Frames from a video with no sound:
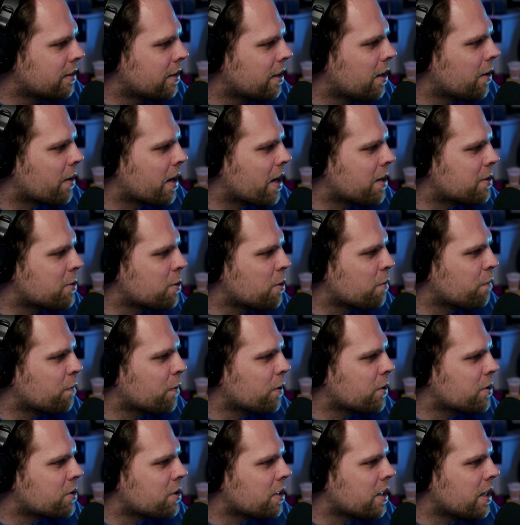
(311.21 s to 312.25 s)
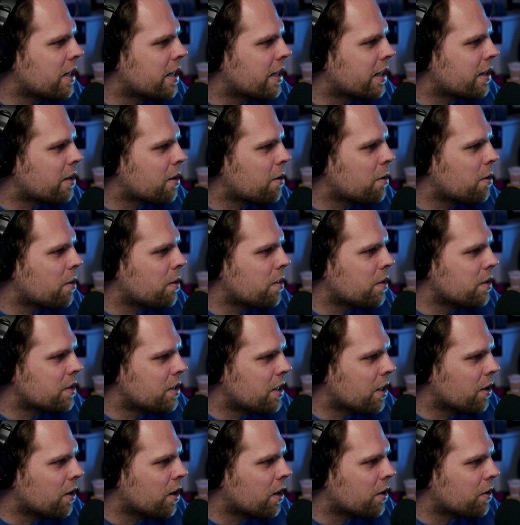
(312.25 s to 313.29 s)
okay, so the first, like, other than the
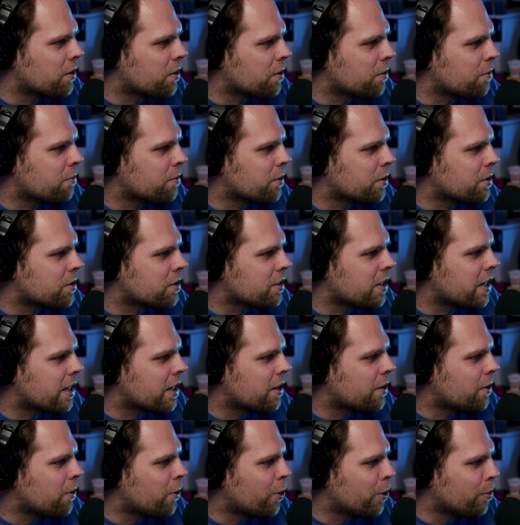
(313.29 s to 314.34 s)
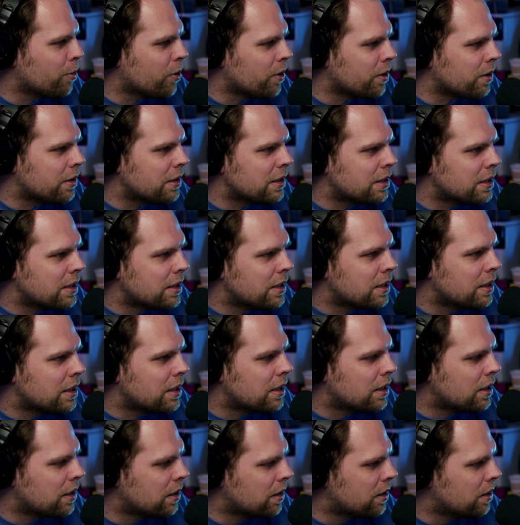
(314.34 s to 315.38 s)
Deer Hunter, the first, like, notable
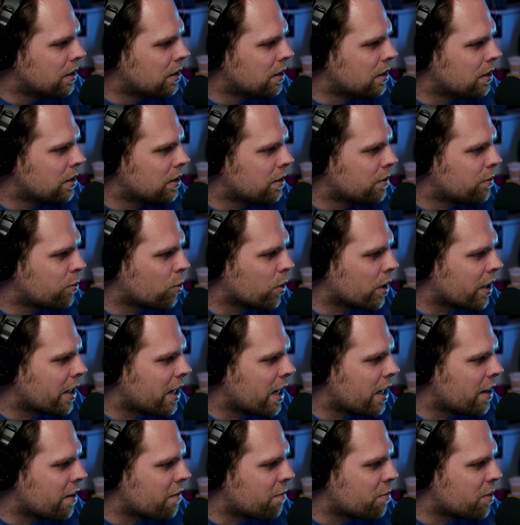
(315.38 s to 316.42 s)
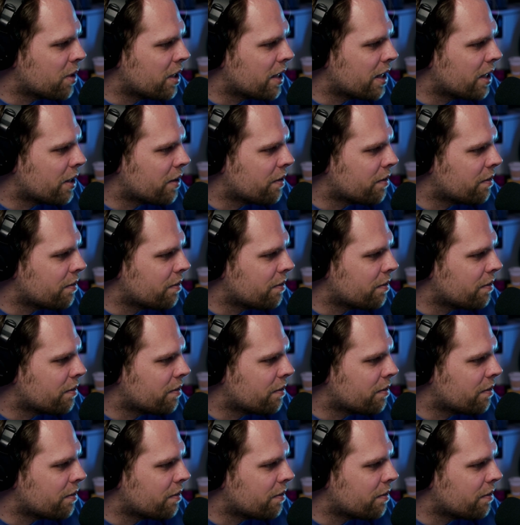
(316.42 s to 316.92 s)
4K they've put out.